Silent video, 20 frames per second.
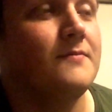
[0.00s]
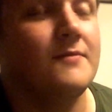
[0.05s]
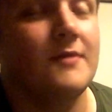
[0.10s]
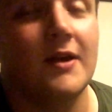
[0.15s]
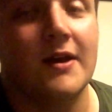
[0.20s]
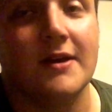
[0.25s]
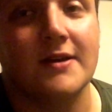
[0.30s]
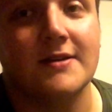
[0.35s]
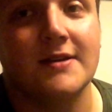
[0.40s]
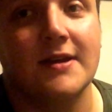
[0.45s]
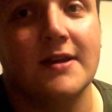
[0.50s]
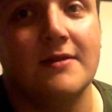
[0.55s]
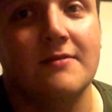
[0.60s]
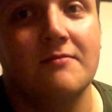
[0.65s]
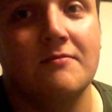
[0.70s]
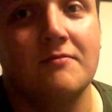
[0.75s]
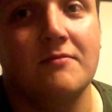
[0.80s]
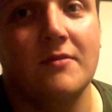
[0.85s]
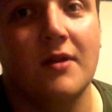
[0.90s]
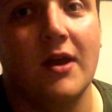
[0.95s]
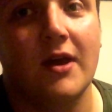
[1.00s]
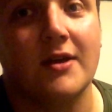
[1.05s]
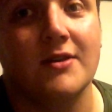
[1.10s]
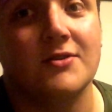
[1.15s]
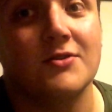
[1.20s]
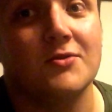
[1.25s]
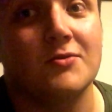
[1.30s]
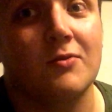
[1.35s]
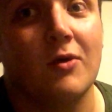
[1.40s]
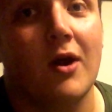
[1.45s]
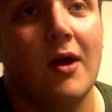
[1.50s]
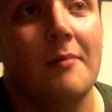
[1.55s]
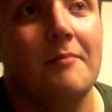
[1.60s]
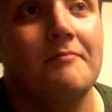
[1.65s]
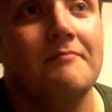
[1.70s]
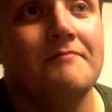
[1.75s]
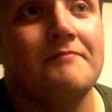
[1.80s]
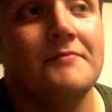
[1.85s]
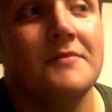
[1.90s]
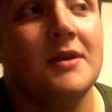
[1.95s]
Like I said, like and subscribe.
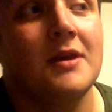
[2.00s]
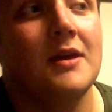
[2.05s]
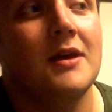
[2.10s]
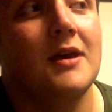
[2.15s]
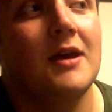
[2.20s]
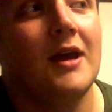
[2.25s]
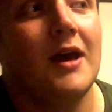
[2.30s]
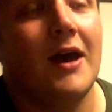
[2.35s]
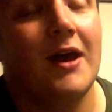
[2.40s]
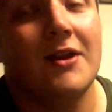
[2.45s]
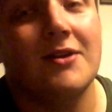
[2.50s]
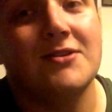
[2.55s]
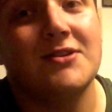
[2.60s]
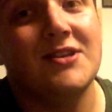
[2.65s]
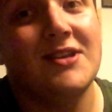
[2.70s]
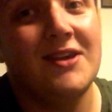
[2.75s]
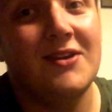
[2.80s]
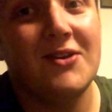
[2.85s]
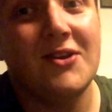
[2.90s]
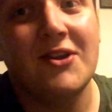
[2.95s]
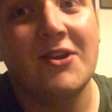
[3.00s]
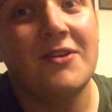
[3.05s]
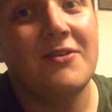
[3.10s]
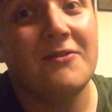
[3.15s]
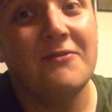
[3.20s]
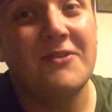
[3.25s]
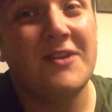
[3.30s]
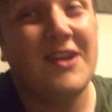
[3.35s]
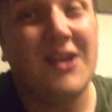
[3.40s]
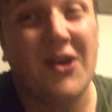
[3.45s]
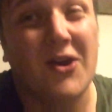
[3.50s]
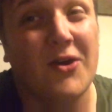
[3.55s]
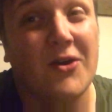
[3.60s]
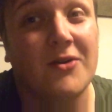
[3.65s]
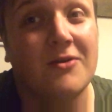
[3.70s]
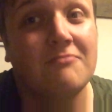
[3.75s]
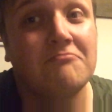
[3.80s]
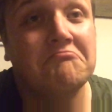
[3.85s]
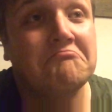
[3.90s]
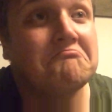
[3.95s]
And I'll see you in another video.
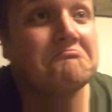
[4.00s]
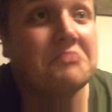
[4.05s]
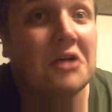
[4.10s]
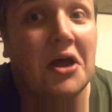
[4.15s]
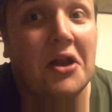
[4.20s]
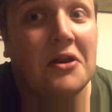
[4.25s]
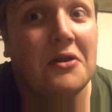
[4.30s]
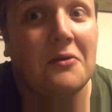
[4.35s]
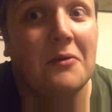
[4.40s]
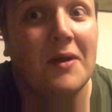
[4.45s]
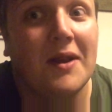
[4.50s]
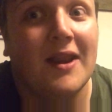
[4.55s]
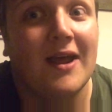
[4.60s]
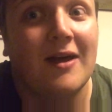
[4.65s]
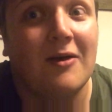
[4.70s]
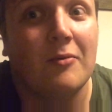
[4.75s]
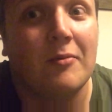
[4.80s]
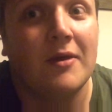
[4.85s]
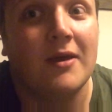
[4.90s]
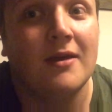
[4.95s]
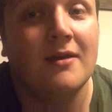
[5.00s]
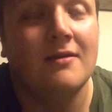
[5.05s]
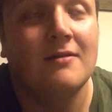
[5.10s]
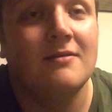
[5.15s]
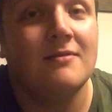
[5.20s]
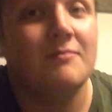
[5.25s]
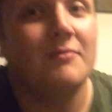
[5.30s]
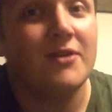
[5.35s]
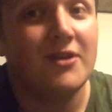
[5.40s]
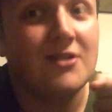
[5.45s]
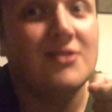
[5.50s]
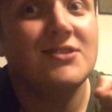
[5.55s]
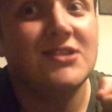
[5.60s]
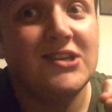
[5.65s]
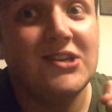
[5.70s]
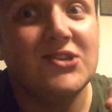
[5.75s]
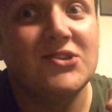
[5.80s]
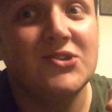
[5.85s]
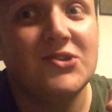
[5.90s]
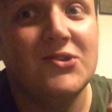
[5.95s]
I don't know when that'll be, but I'll
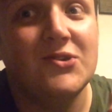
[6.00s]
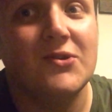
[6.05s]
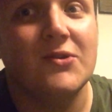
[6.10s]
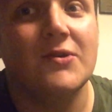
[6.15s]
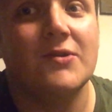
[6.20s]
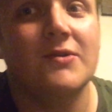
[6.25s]
see you soon.